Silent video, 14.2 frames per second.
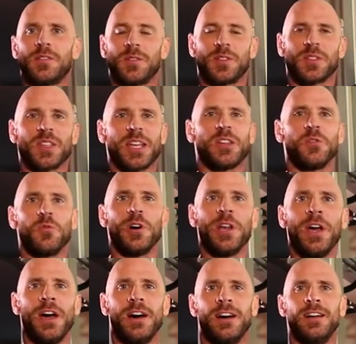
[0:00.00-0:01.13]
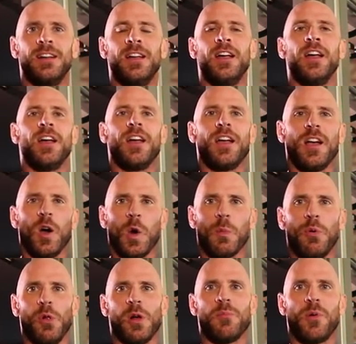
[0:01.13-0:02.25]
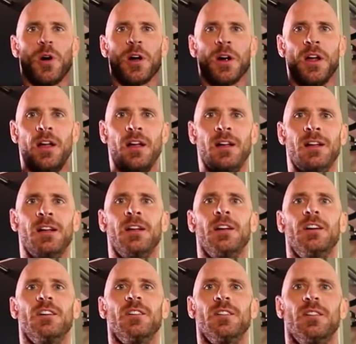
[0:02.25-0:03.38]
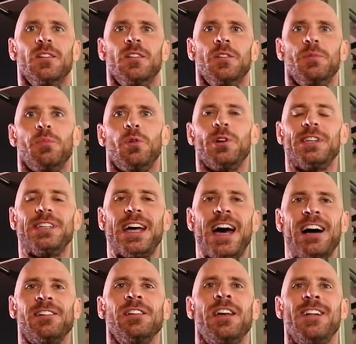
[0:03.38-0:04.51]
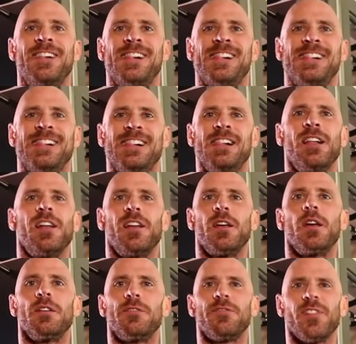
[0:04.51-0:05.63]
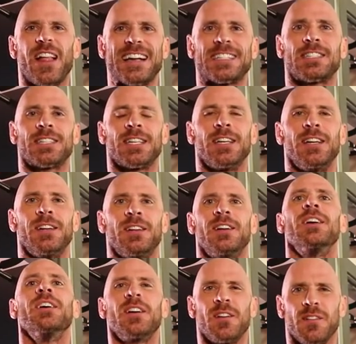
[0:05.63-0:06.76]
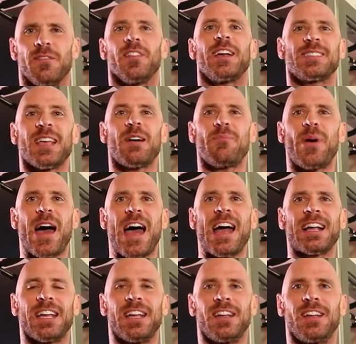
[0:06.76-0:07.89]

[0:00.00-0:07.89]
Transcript: So just like you would put a pull-up bar, pull it down, and flex. Flex that back.